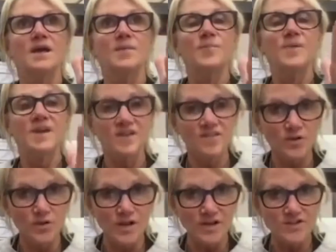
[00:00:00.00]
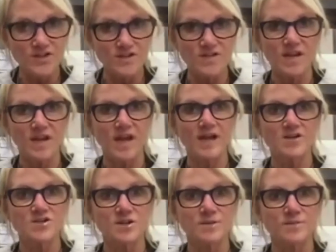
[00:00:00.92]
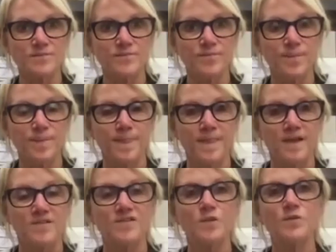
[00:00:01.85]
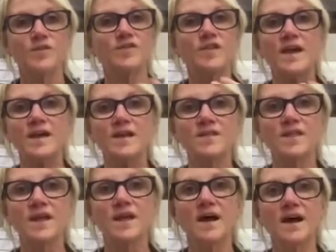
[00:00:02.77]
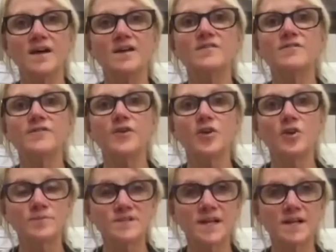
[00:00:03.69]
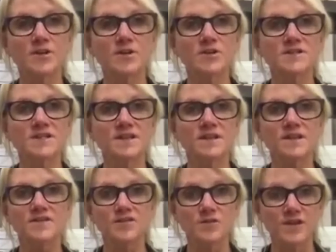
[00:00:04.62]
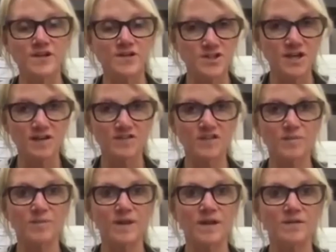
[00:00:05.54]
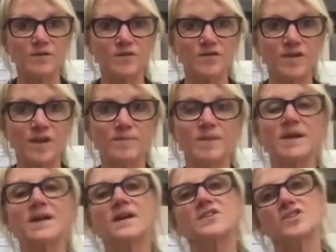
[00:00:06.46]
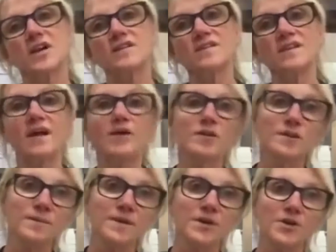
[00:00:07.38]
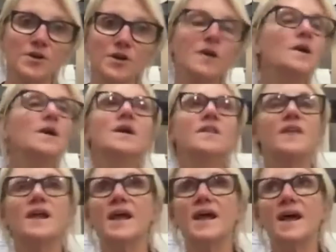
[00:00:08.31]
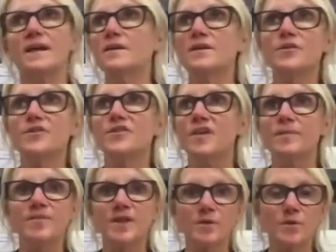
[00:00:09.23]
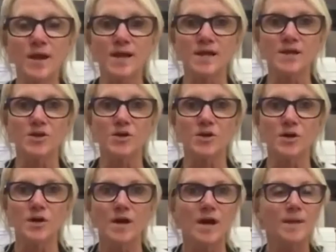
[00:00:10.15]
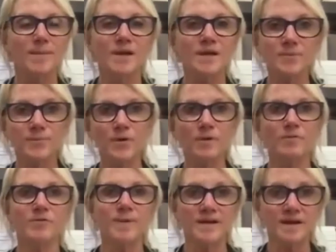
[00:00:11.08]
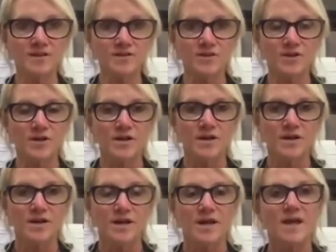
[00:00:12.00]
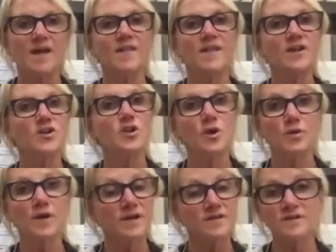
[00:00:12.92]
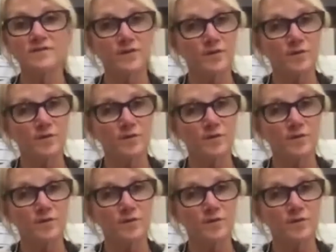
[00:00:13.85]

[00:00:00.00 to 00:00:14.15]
because it'll get you to take action. So the second that I confirmed and I looked at the screenshots that many of you sent me and I checked it out in the mirror that I had a little something right here, I made an appointment with my doctor. And then you know what I did for the